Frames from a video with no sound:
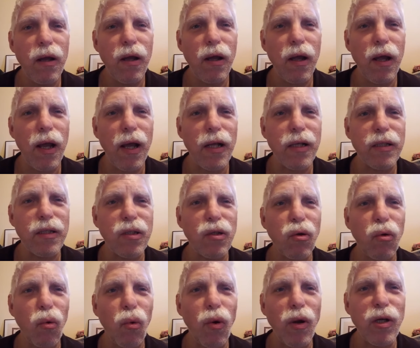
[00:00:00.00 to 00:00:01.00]
it's
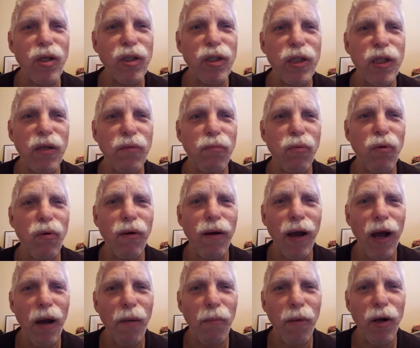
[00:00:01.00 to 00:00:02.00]
questionable
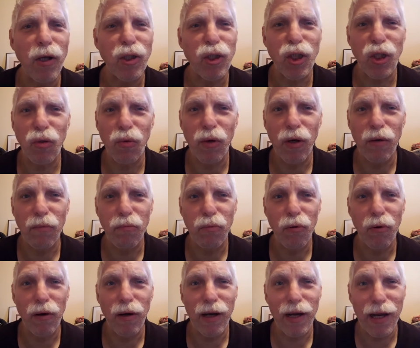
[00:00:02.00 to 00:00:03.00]
how much you want to
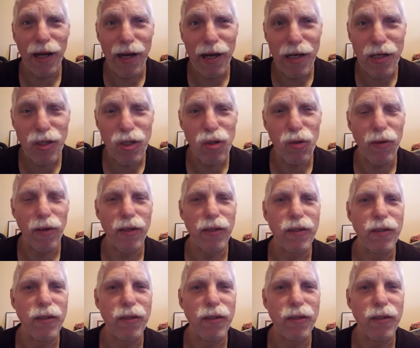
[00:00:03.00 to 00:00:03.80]
put into it.